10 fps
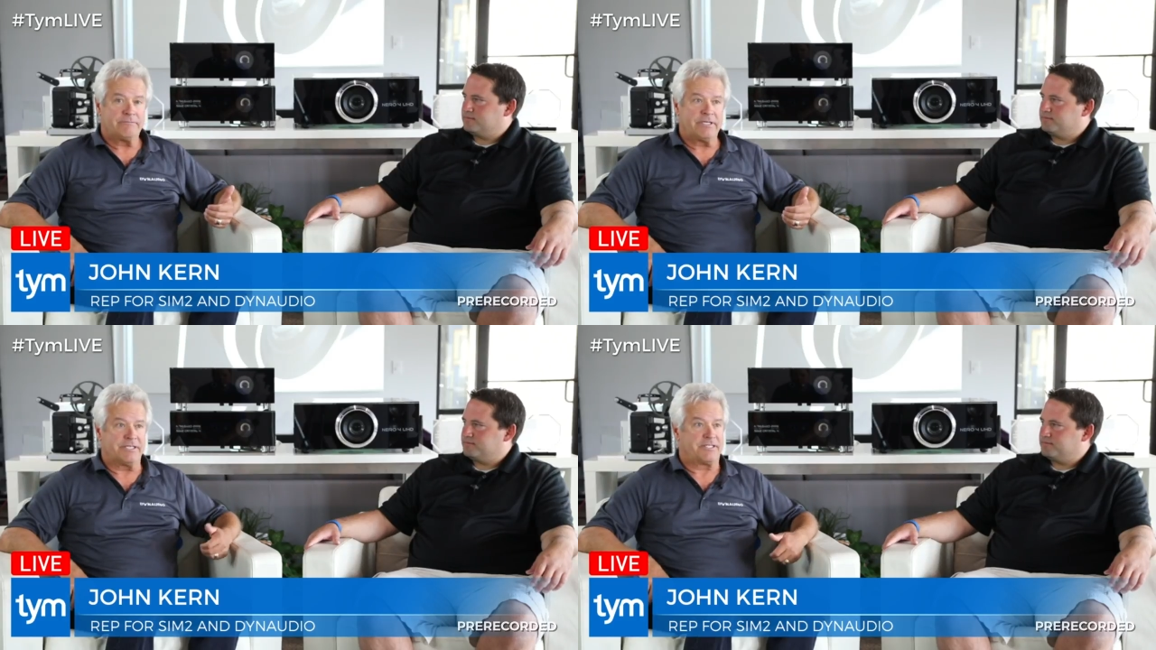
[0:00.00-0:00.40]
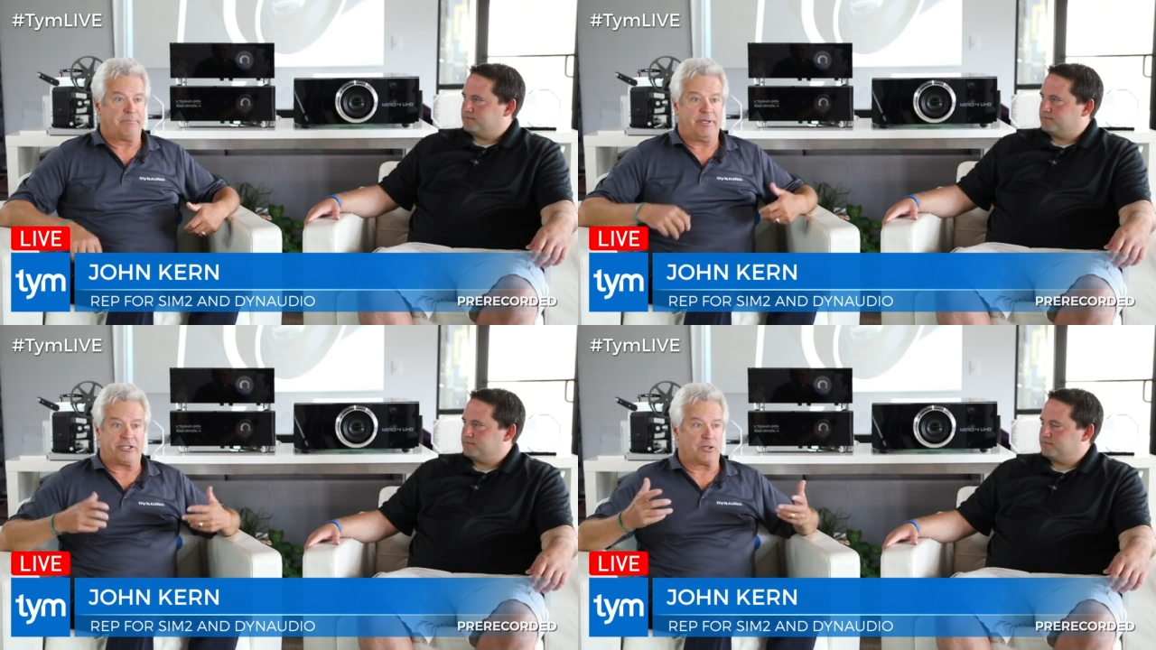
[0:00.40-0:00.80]
Speaker 1: Is the
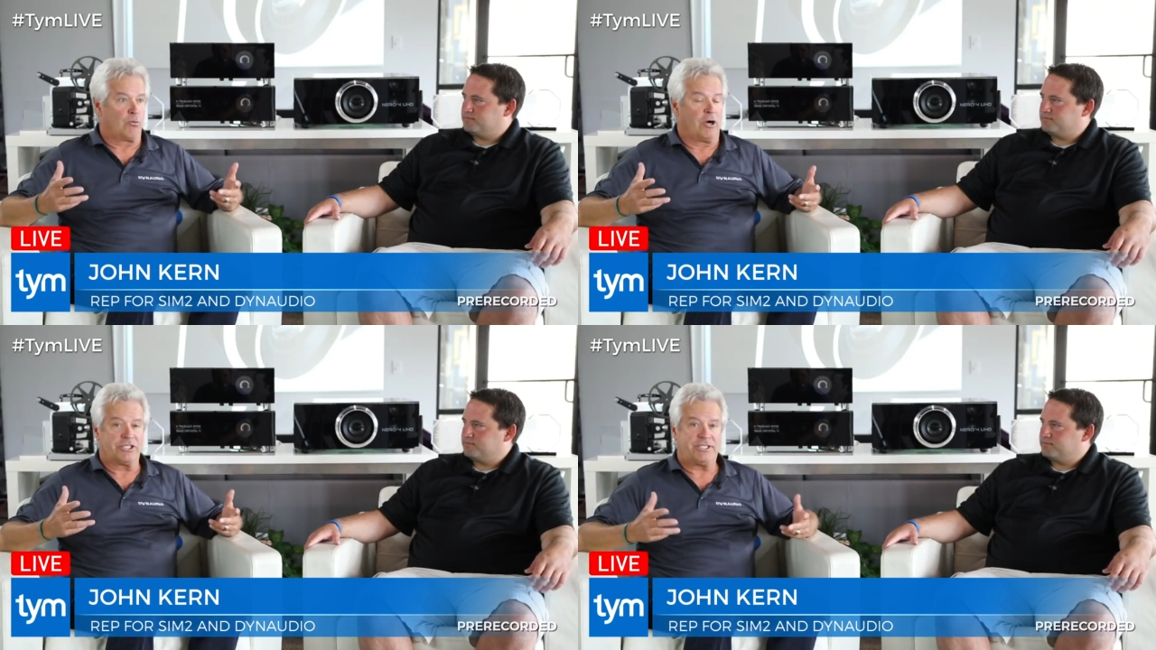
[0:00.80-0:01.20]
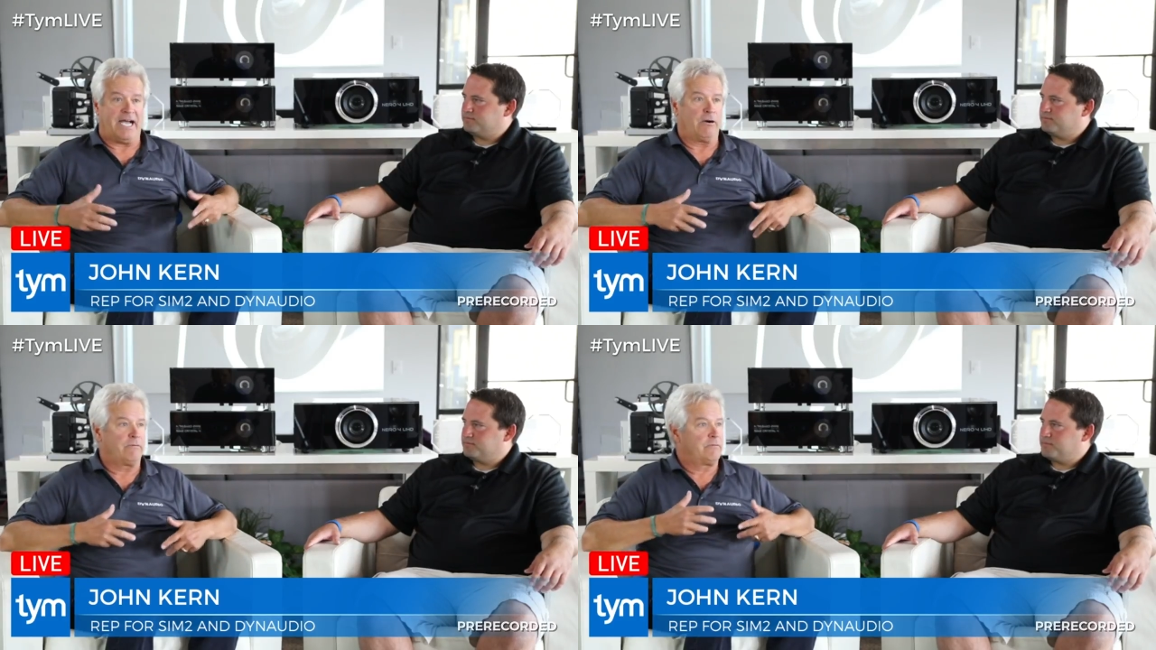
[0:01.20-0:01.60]
picture washed
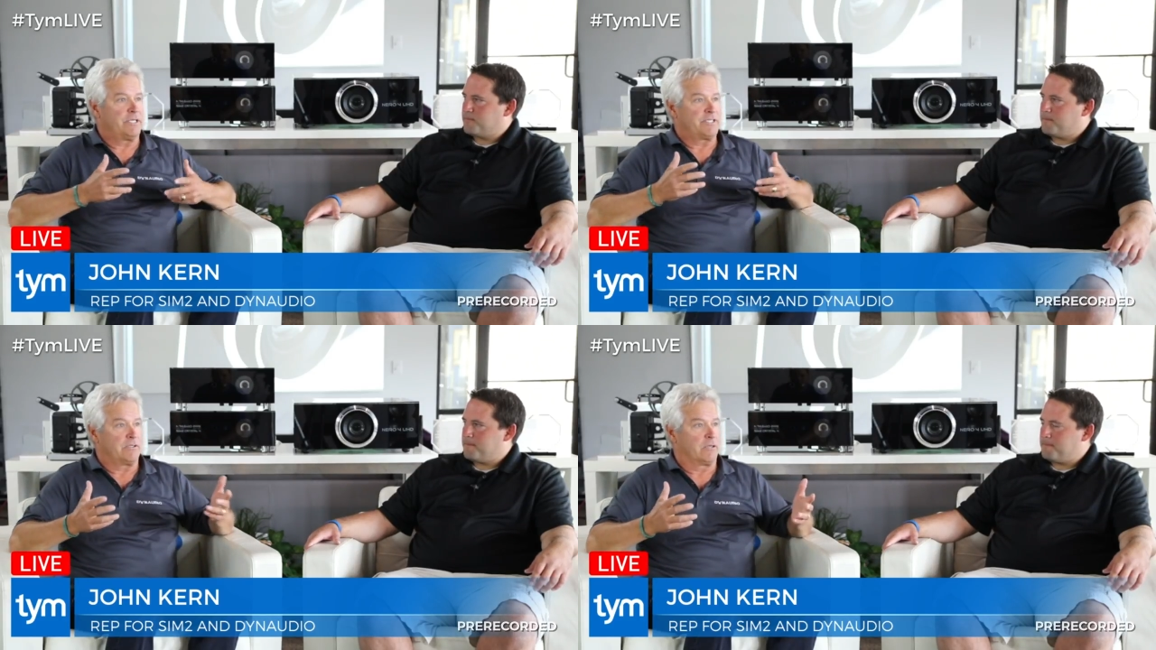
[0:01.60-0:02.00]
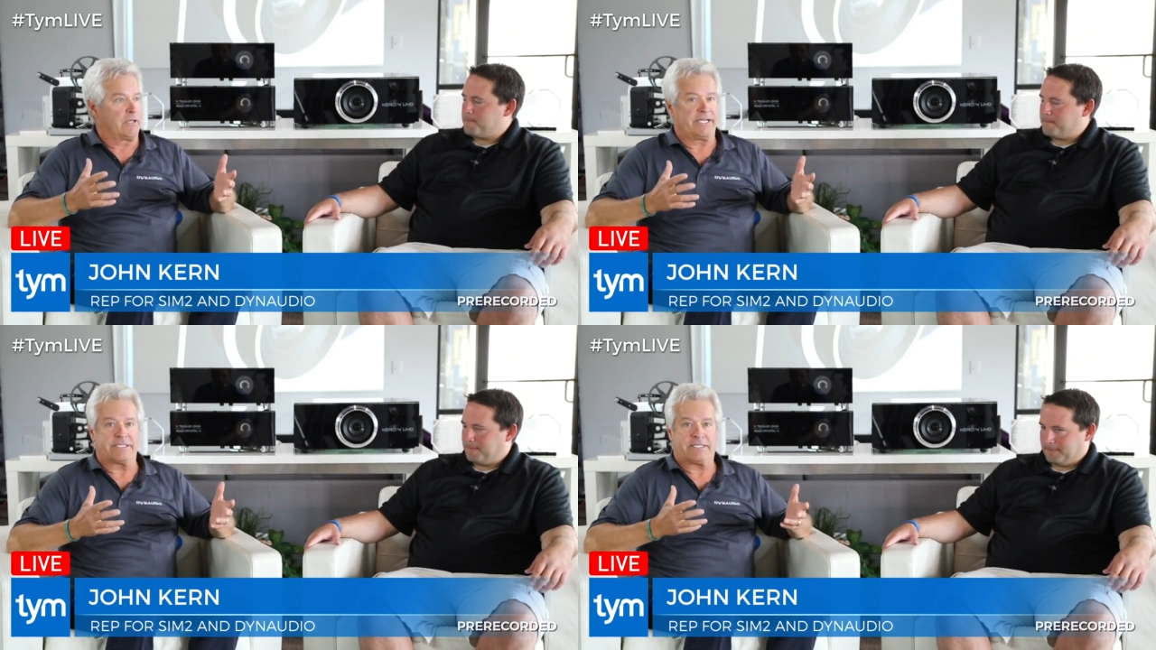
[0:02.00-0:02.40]
out? Does it
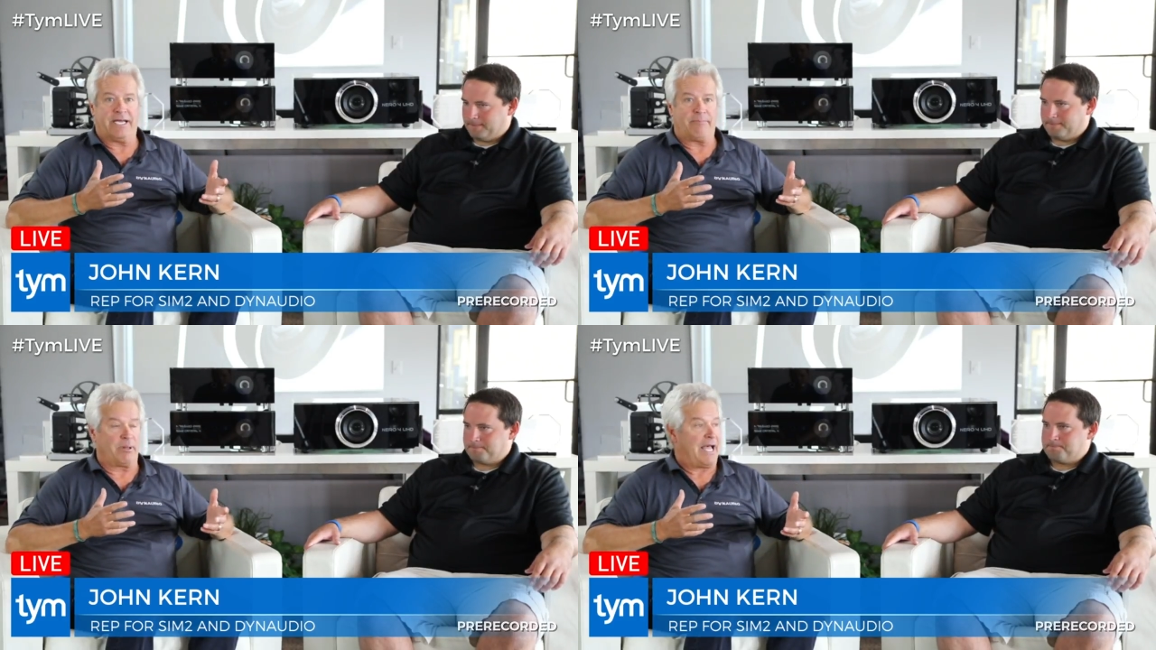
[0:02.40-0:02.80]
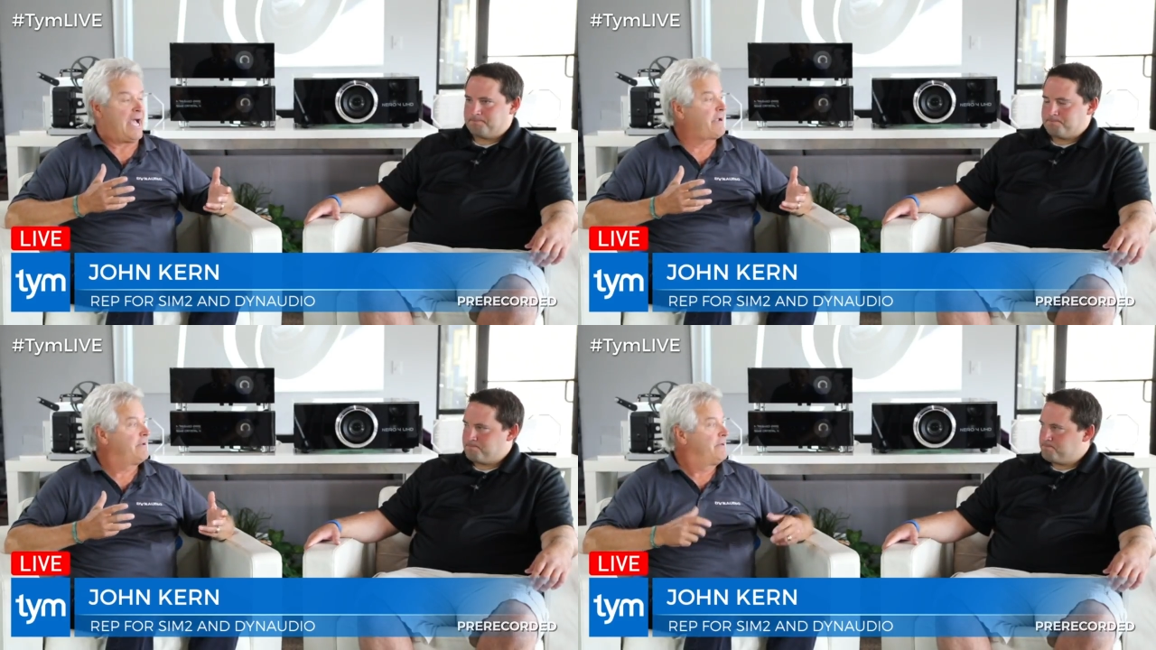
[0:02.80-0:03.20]
look like it's got
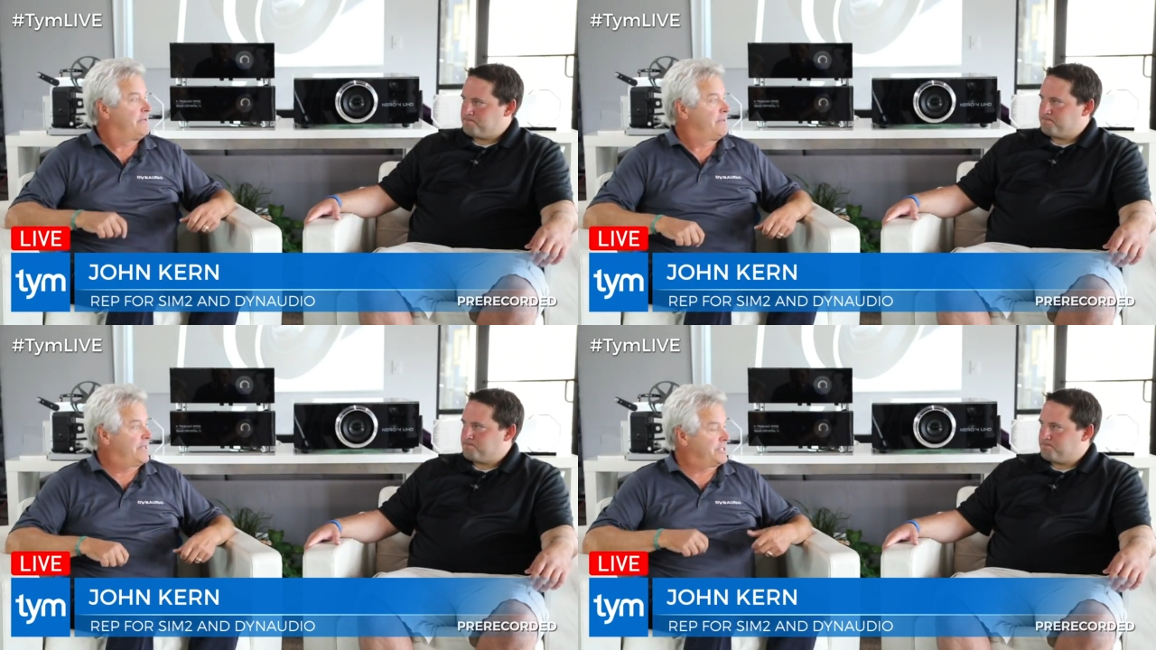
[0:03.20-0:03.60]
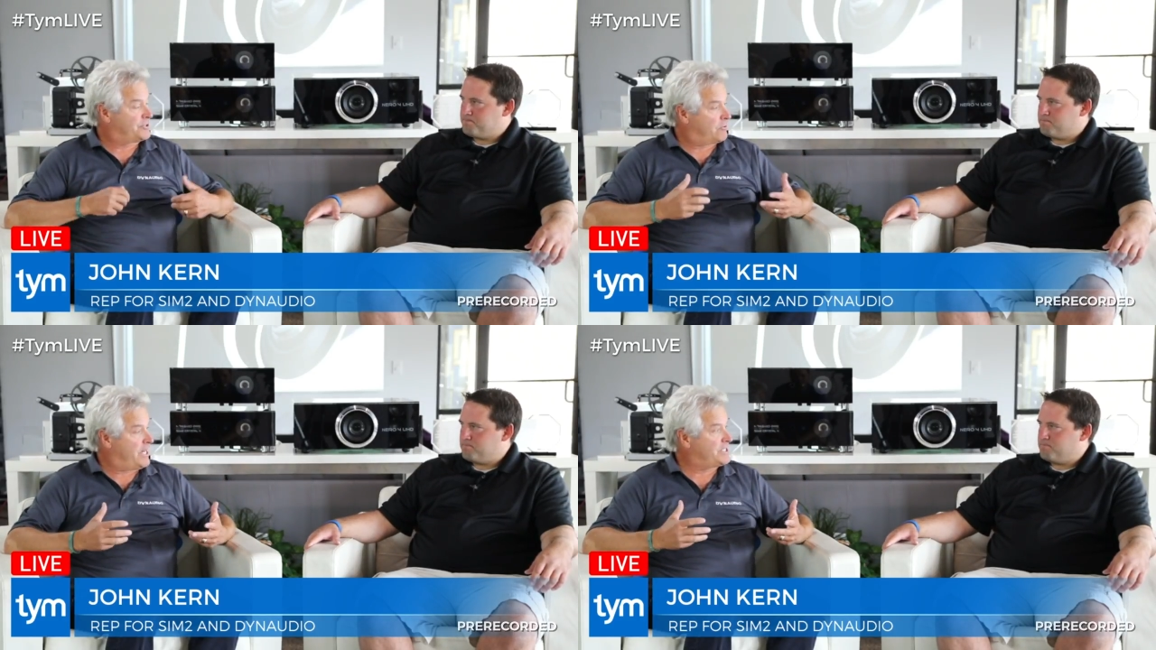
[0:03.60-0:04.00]
black? Then
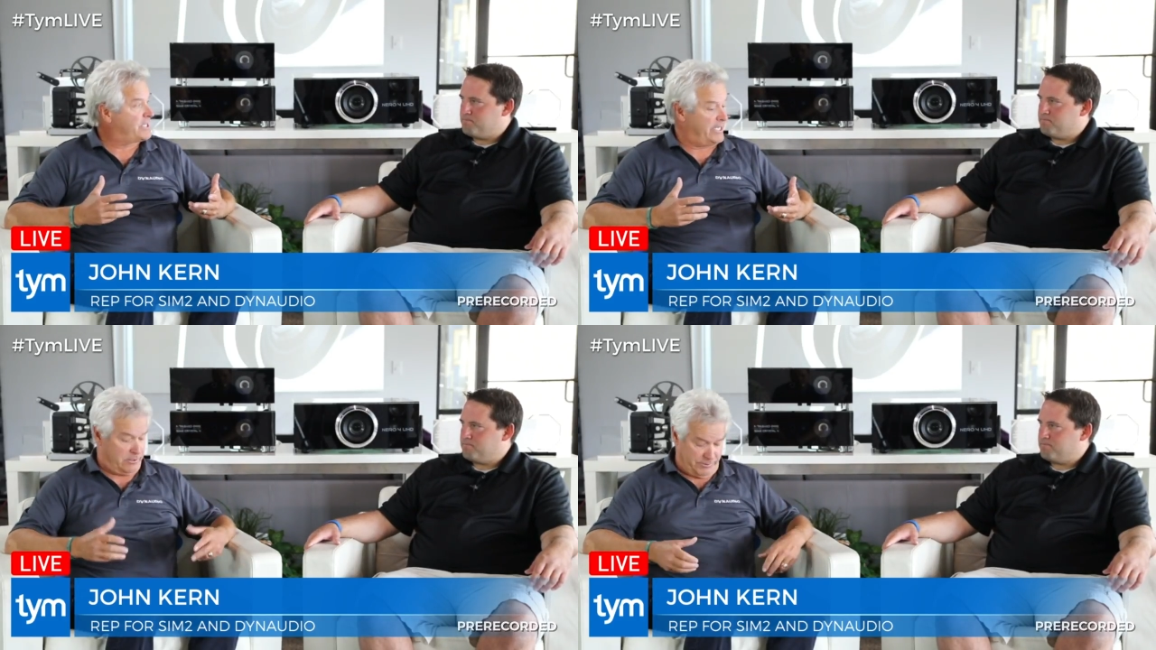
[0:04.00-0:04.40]
it's grayscale,